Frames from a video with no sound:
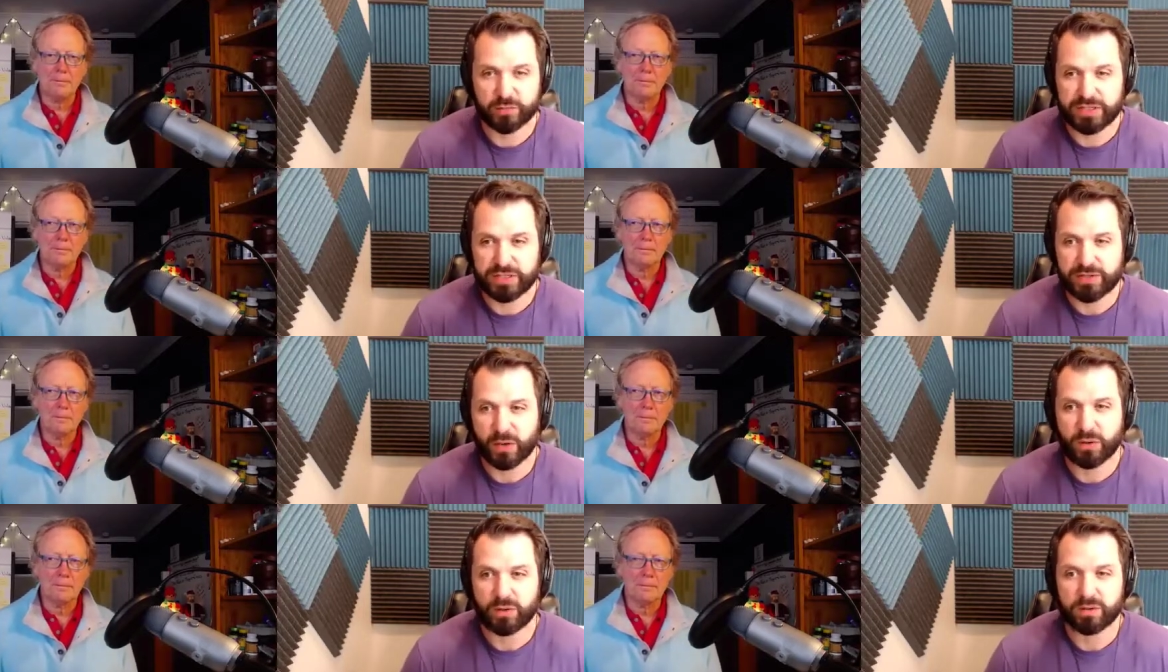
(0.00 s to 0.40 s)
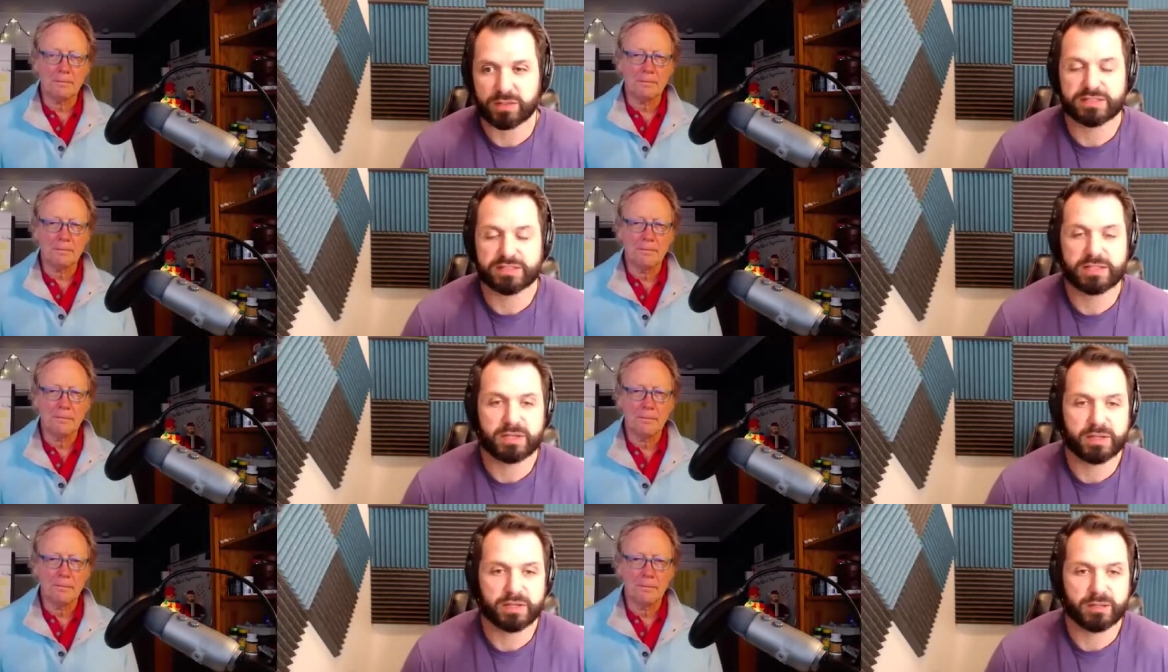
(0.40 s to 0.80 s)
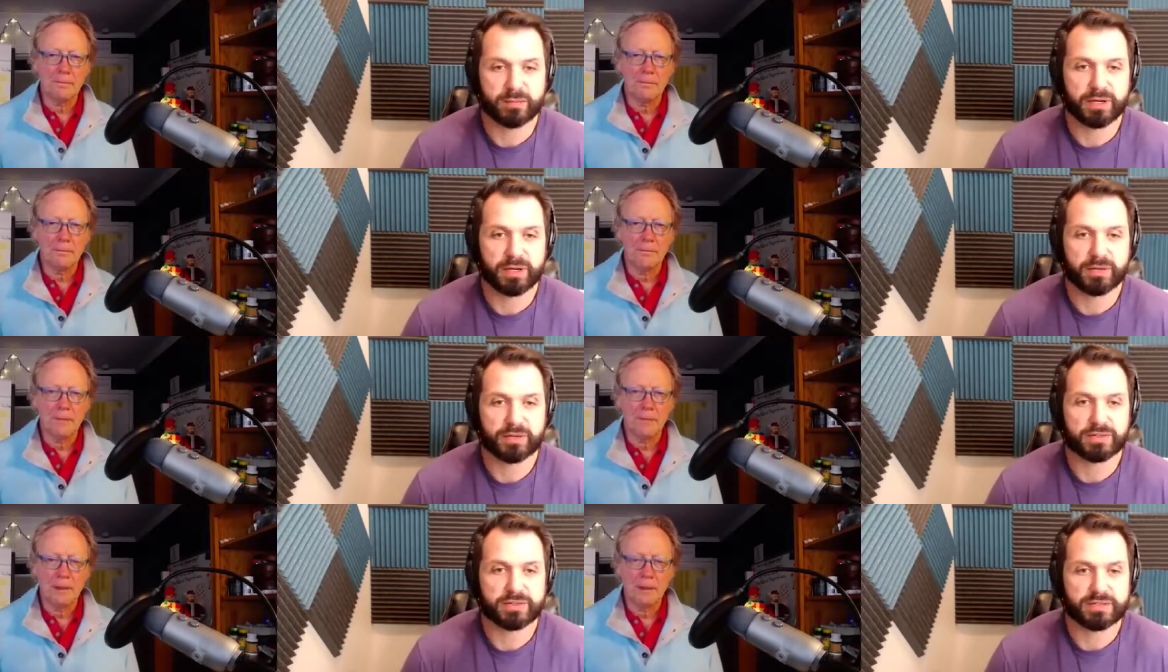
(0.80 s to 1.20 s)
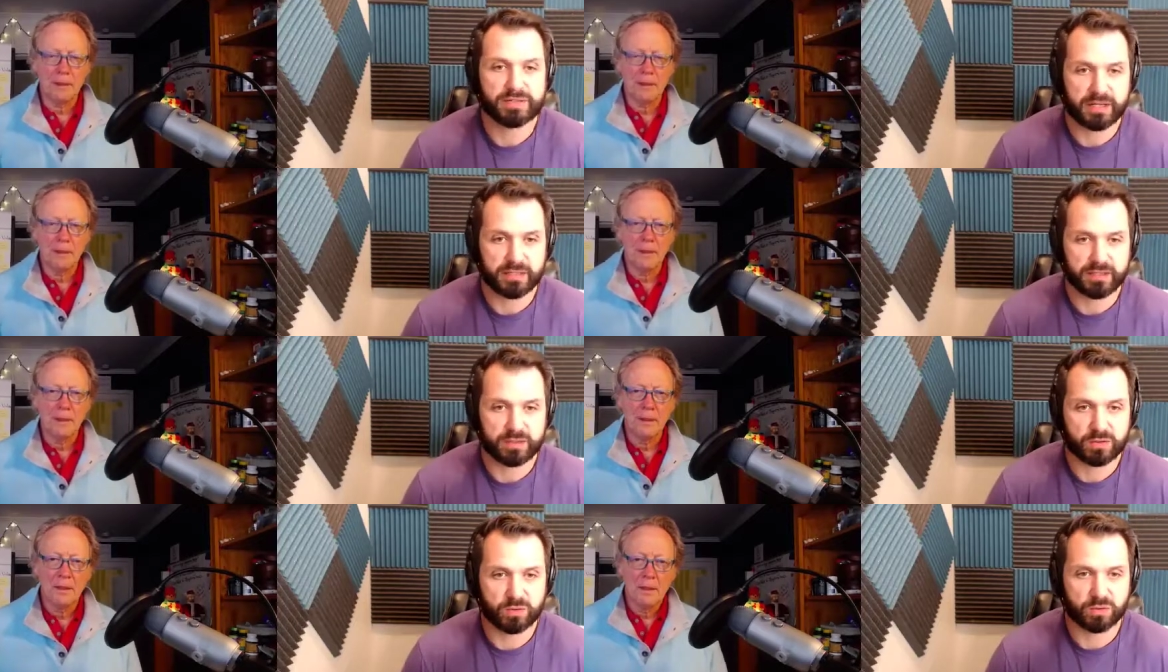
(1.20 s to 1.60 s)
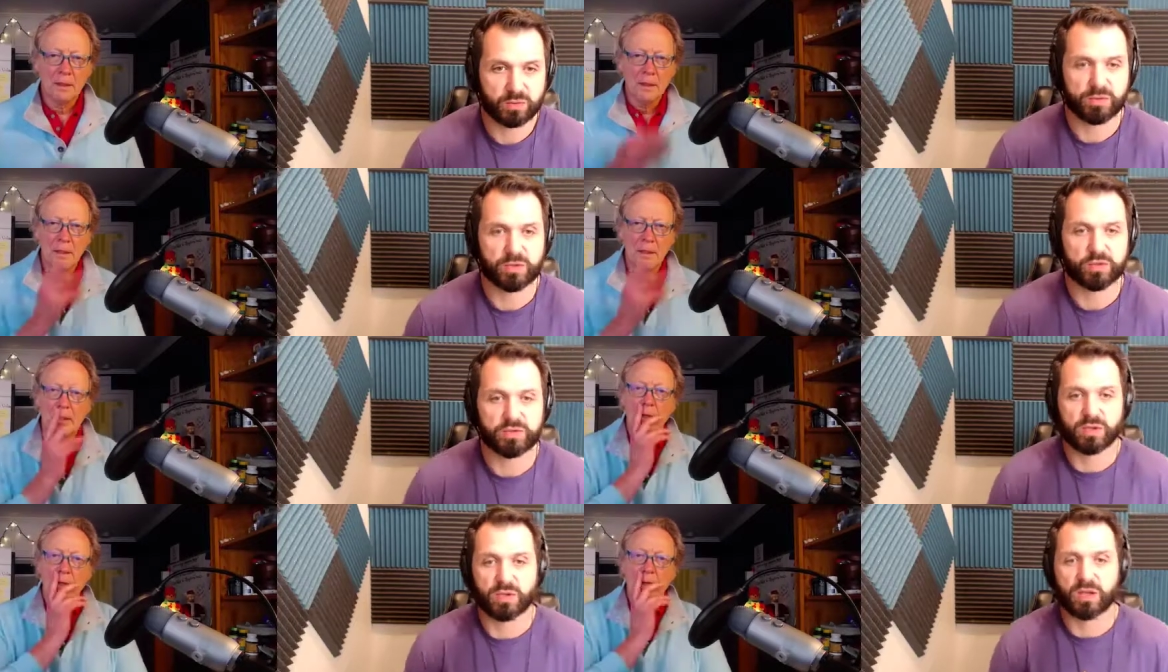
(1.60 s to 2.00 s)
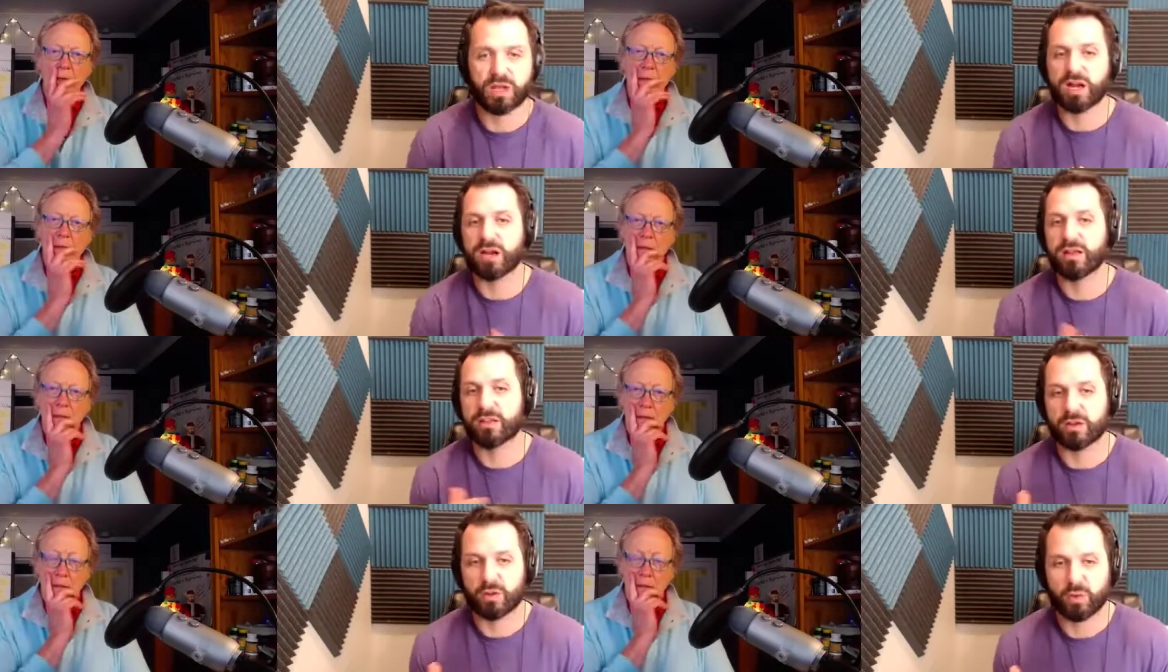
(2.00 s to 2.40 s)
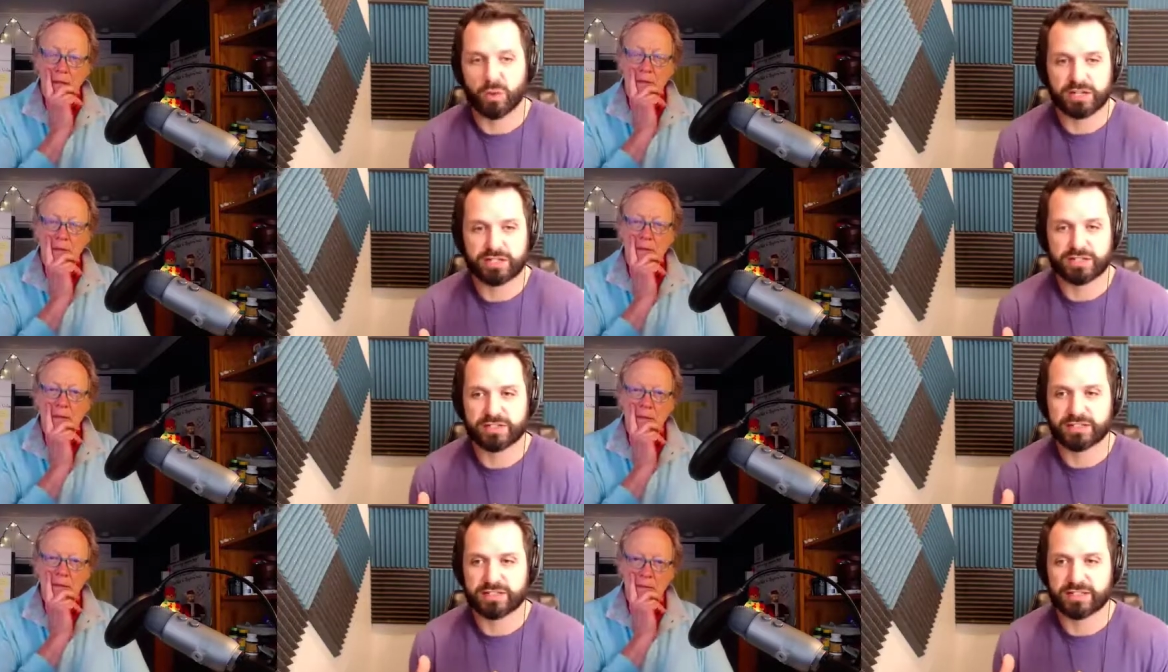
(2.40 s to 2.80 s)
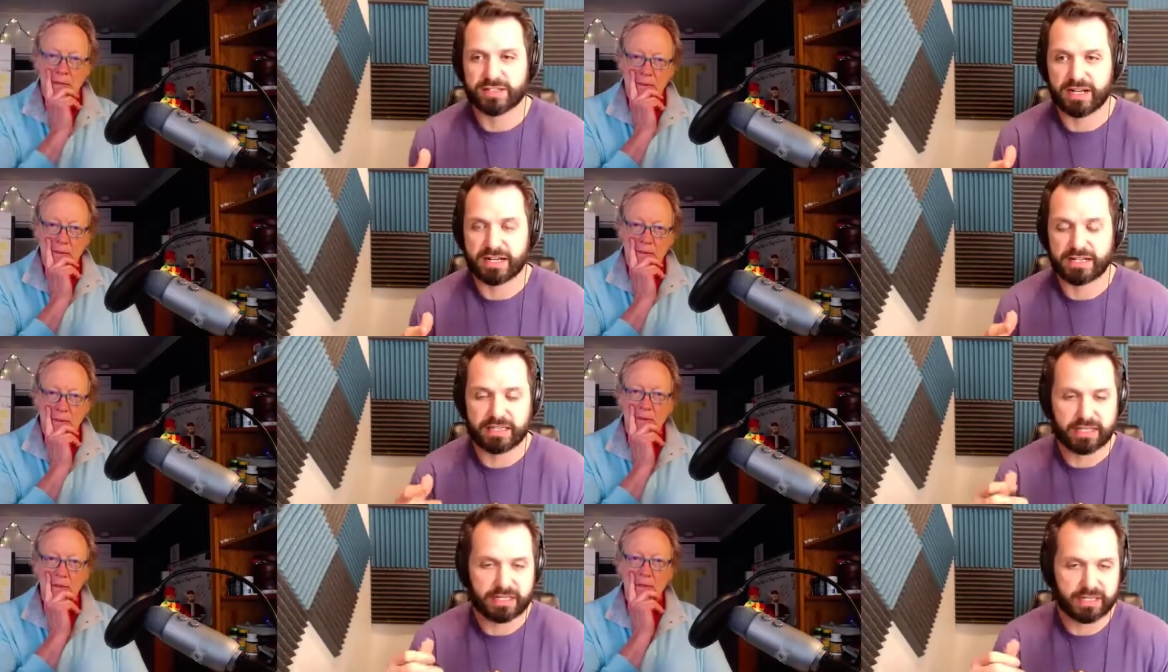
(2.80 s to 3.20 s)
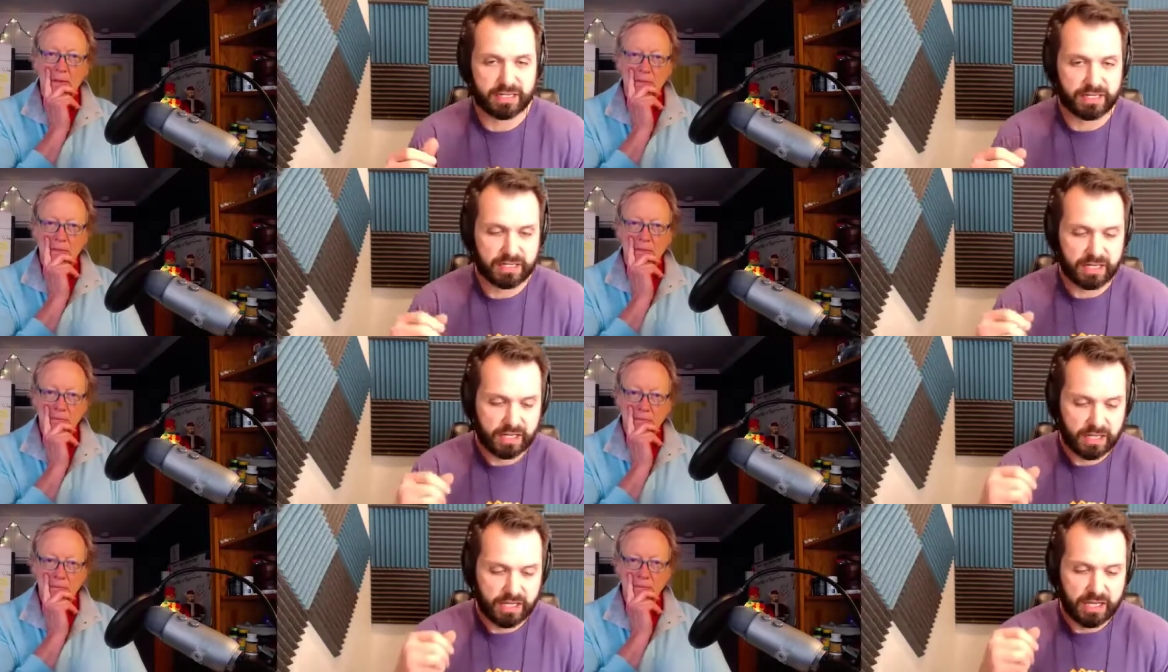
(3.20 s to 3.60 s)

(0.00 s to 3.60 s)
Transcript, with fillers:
Speaker 1: we talk a ton about the technical, and those are a lot of the questions that I get.